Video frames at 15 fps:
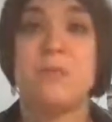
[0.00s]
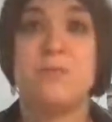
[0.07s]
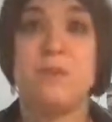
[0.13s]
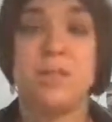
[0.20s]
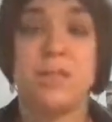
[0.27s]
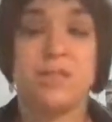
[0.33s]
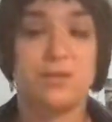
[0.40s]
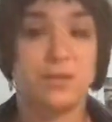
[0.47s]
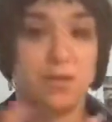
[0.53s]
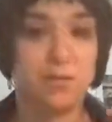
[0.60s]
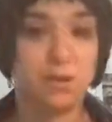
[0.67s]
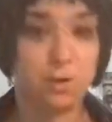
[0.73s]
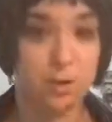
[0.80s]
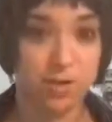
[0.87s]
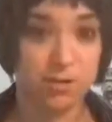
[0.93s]
People feel like
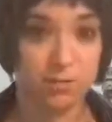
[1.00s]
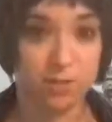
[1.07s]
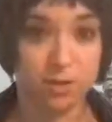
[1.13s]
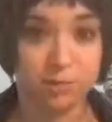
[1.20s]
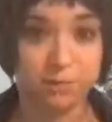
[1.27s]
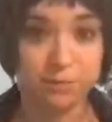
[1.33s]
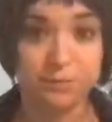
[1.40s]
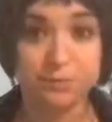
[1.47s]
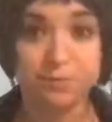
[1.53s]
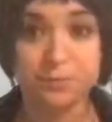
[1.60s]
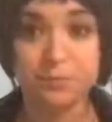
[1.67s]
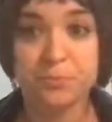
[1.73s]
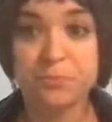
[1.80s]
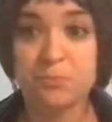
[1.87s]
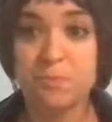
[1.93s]
they're giving away the farm.
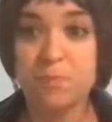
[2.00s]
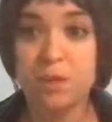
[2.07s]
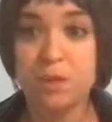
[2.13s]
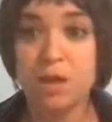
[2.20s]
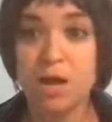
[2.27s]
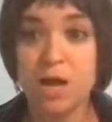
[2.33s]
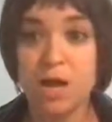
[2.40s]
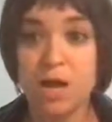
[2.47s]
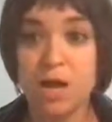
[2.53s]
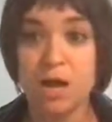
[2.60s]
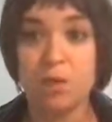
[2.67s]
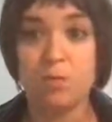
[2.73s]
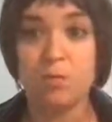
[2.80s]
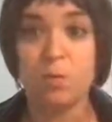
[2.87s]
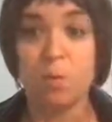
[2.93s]

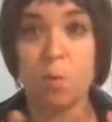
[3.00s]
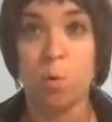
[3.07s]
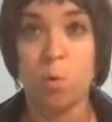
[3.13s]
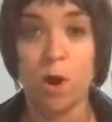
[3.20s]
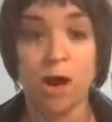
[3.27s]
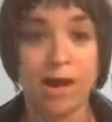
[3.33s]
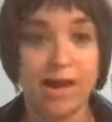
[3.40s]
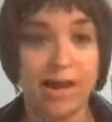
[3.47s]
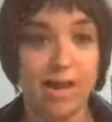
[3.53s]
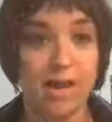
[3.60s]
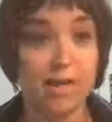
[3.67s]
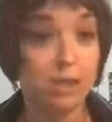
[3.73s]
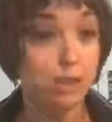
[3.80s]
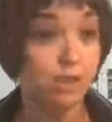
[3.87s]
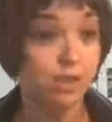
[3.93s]

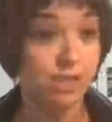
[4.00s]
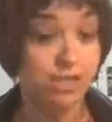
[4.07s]
Why